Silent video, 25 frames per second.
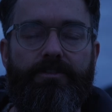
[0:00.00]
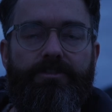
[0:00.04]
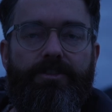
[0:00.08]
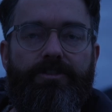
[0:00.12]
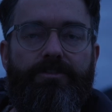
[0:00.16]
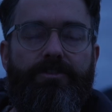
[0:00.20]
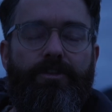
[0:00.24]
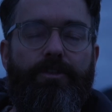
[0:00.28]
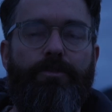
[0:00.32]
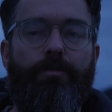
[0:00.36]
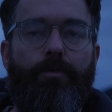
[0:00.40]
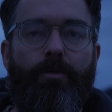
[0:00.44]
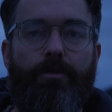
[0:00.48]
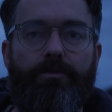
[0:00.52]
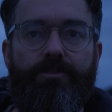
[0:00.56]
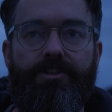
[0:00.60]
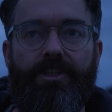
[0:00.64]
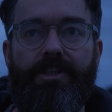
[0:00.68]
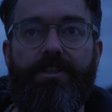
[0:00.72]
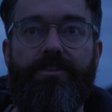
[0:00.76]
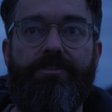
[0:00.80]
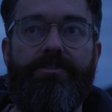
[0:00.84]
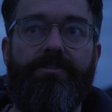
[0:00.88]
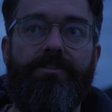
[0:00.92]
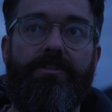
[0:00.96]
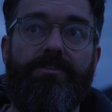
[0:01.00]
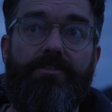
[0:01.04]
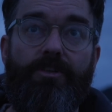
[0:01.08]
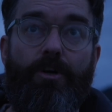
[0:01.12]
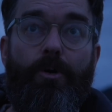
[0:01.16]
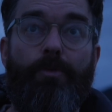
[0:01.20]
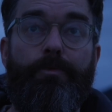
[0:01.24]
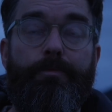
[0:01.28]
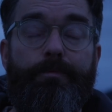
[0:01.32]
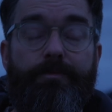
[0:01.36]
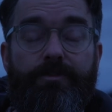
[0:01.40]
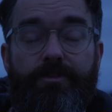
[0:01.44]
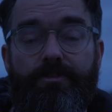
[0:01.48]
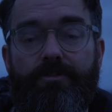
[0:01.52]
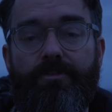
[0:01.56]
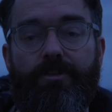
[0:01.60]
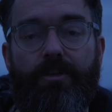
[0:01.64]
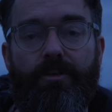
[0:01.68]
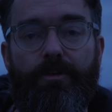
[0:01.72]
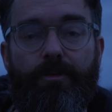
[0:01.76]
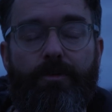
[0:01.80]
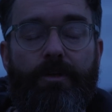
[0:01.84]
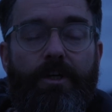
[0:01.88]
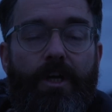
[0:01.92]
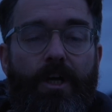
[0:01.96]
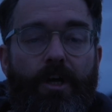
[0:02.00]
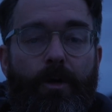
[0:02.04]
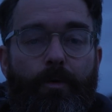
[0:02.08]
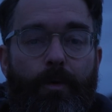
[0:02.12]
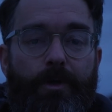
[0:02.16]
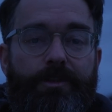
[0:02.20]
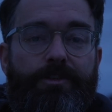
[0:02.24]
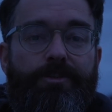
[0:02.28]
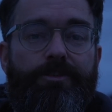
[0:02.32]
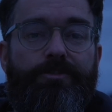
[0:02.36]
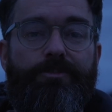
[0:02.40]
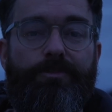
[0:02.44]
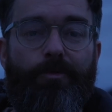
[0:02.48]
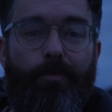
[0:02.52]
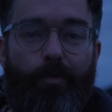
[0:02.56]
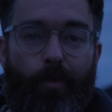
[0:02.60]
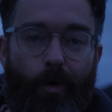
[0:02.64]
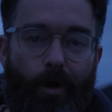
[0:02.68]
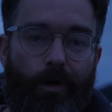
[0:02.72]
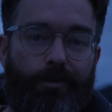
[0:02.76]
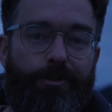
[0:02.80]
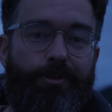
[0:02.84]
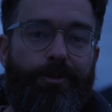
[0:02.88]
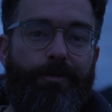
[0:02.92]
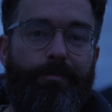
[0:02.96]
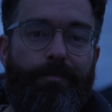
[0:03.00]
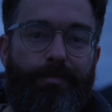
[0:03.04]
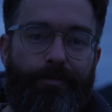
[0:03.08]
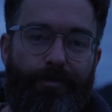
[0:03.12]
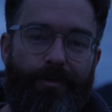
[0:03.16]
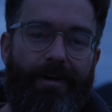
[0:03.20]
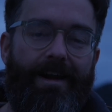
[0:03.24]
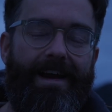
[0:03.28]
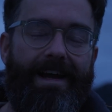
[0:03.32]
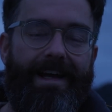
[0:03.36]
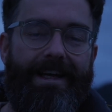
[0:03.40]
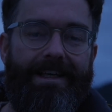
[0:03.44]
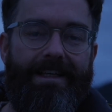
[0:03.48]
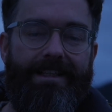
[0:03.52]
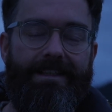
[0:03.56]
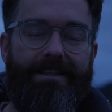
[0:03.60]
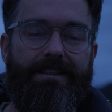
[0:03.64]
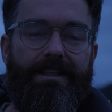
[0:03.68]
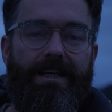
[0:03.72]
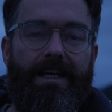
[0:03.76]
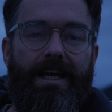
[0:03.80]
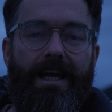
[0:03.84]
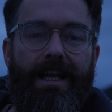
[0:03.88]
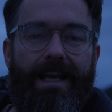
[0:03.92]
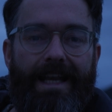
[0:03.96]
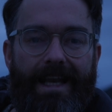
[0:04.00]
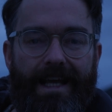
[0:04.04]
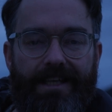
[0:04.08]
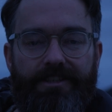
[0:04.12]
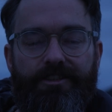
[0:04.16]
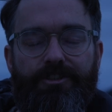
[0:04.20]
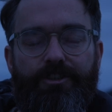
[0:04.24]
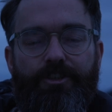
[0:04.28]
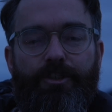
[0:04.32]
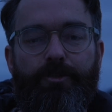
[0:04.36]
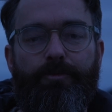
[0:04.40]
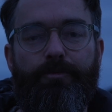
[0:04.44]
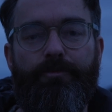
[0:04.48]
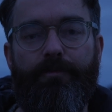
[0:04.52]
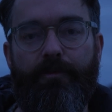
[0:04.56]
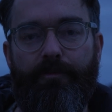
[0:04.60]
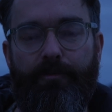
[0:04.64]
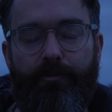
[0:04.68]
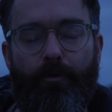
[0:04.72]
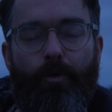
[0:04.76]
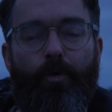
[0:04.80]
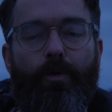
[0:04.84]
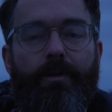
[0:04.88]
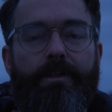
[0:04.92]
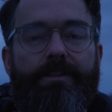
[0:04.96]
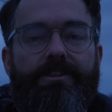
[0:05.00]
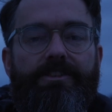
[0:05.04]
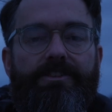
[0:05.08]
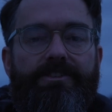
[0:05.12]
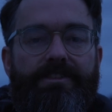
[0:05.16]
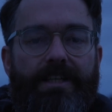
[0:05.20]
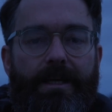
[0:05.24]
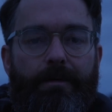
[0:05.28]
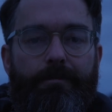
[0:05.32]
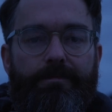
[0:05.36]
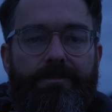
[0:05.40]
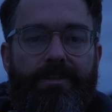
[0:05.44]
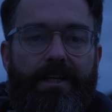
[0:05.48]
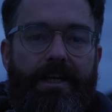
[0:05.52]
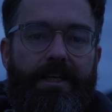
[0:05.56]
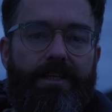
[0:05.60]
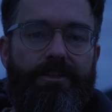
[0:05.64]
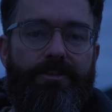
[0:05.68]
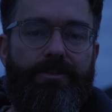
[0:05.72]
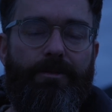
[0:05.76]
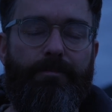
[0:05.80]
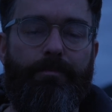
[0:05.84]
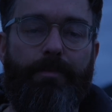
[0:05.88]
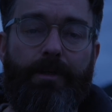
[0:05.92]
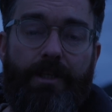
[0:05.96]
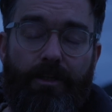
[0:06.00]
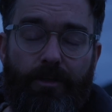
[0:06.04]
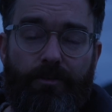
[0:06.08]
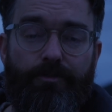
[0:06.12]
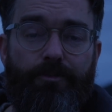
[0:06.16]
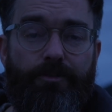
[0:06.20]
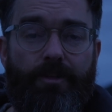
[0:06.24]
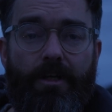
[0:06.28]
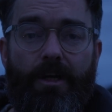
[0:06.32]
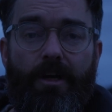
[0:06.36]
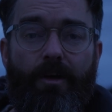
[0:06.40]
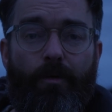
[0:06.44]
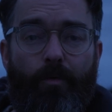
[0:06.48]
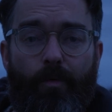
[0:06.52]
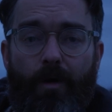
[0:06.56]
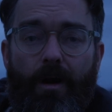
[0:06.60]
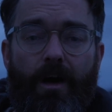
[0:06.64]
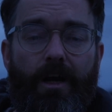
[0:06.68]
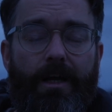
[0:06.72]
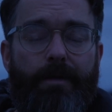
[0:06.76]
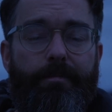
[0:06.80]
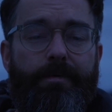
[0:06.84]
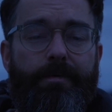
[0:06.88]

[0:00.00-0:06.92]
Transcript: to do what Jesus had told them to do, which is to watch and pray, lest you fall into temptation. Because, why?